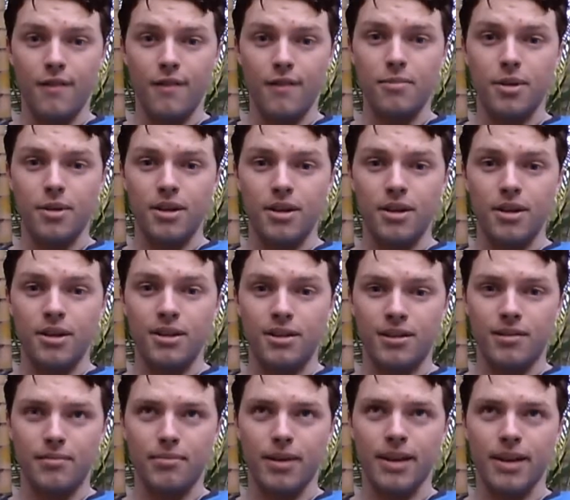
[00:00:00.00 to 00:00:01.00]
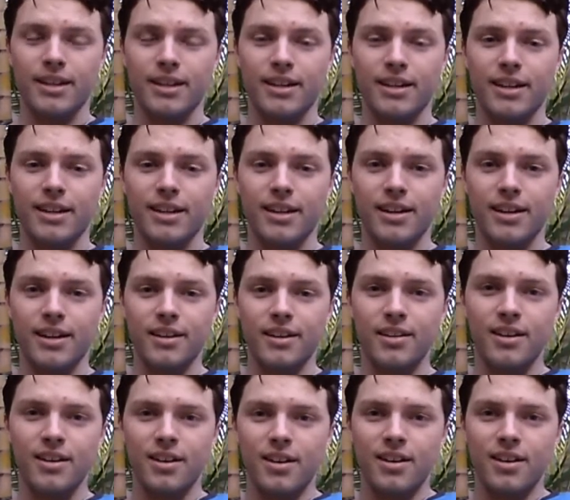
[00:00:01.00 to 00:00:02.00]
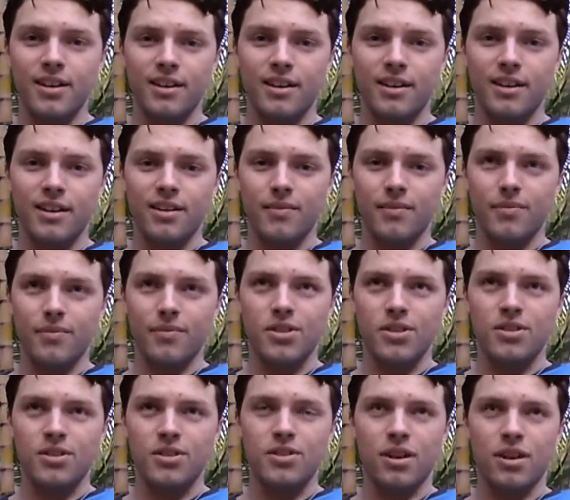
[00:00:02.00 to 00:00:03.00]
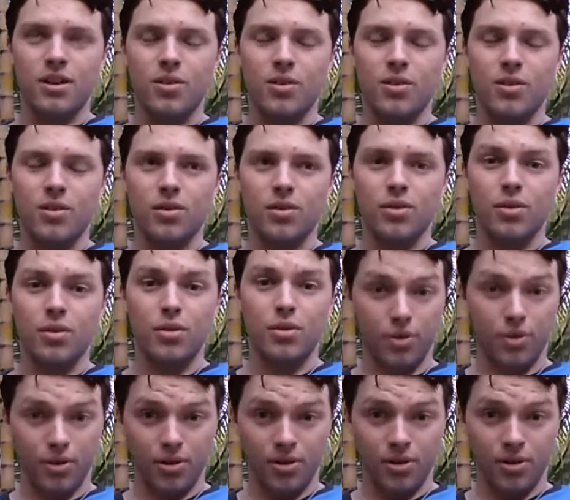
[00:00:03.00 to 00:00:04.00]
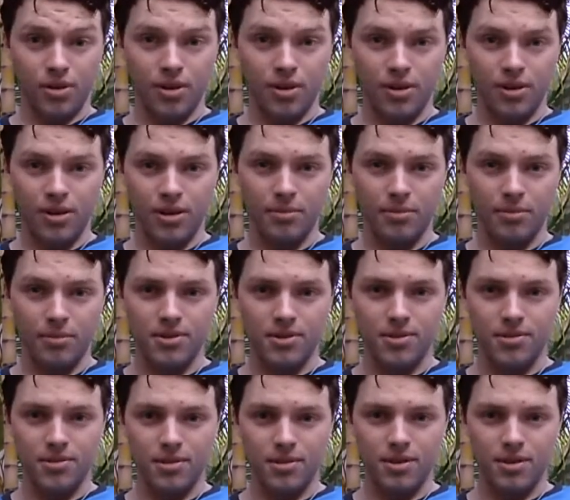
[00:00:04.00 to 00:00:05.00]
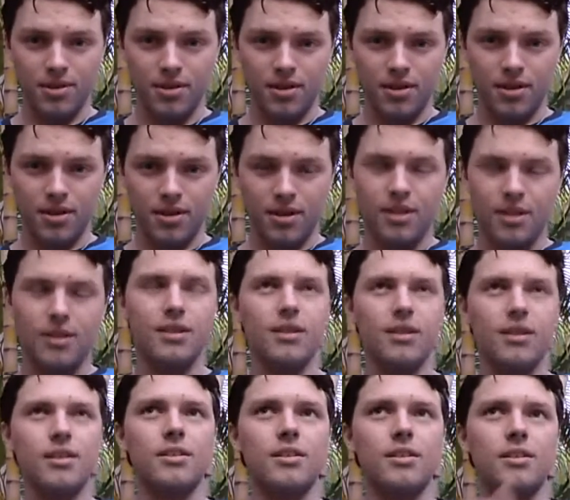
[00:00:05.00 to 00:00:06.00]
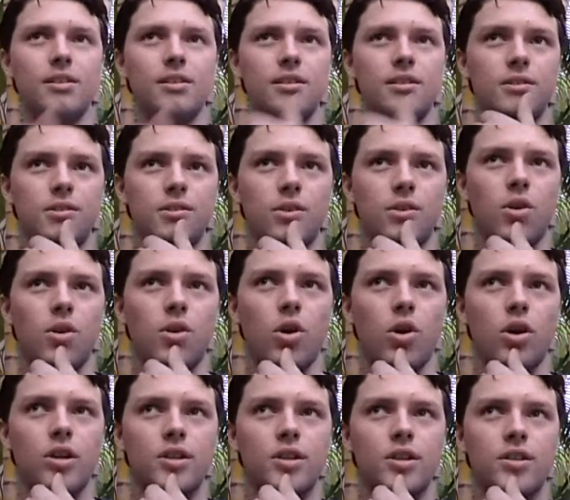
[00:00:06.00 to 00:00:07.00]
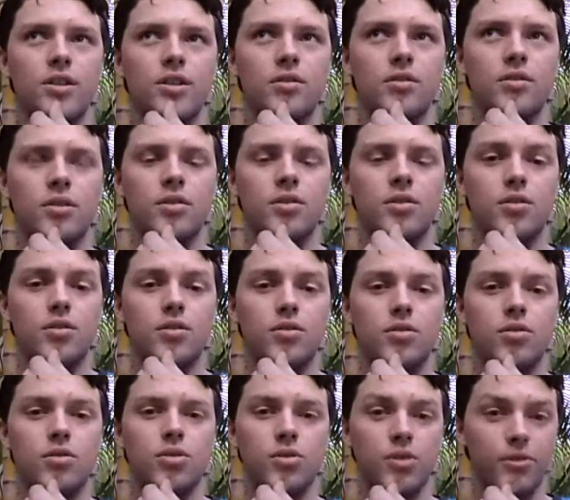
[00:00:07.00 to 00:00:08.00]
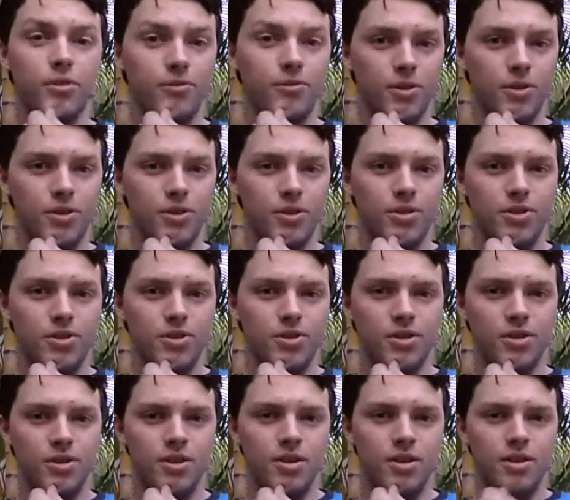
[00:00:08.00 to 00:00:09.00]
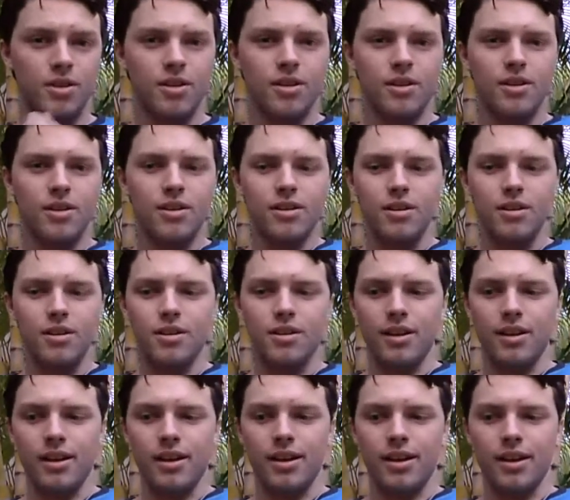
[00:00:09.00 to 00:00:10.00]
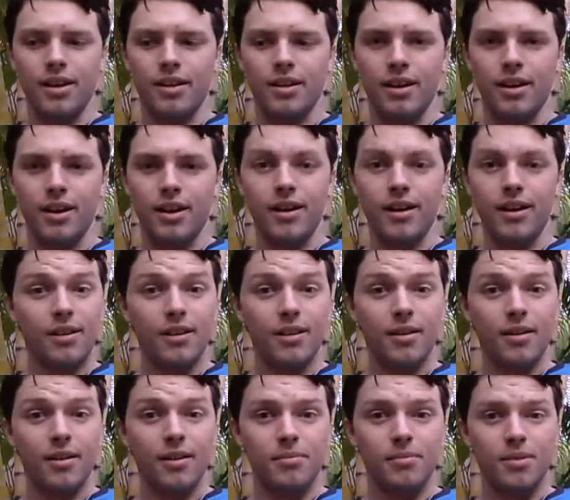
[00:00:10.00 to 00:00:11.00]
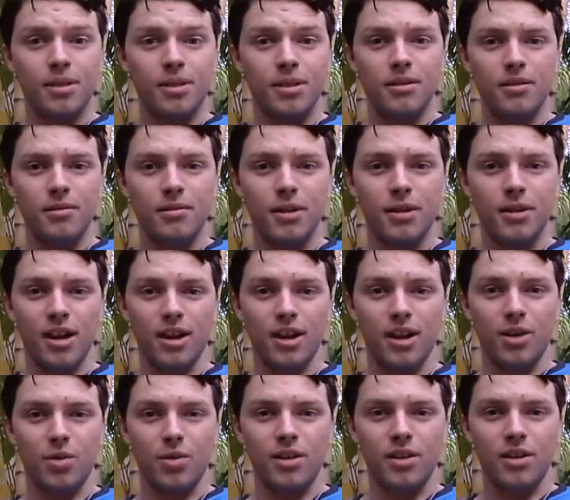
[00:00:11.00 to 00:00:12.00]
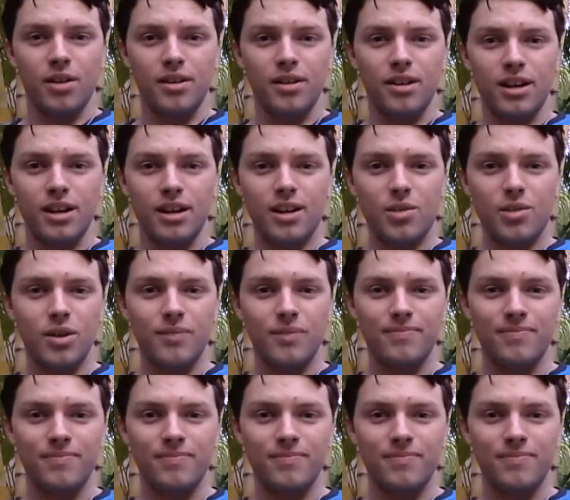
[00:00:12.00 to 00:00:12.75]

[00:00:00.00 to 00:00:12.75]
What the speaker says: Everybody, I'm back again. This is our third episode. It is August 31st, and I am in Managua, Nicaragua.